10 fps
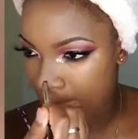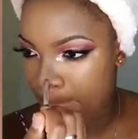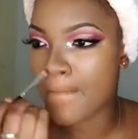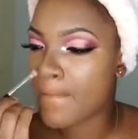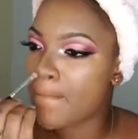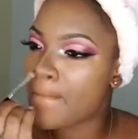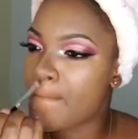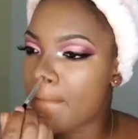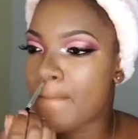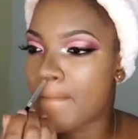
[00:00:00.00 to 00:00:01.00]
I
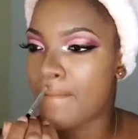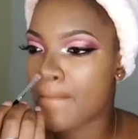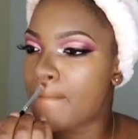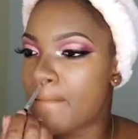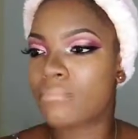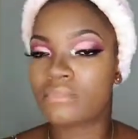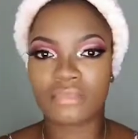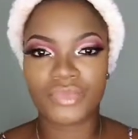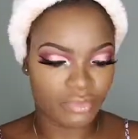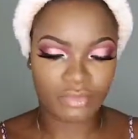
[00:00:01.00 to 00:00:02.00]
went in with
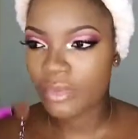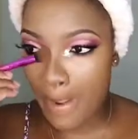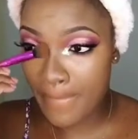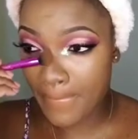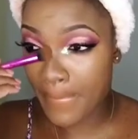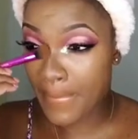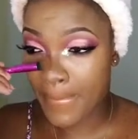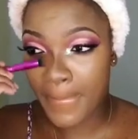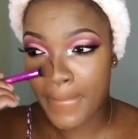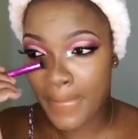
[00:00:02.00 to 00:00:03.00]
my Anastasia
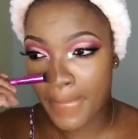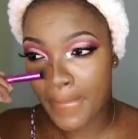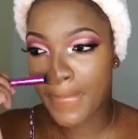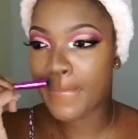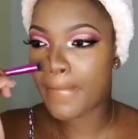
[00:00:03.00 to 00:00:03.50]
Beverly Hills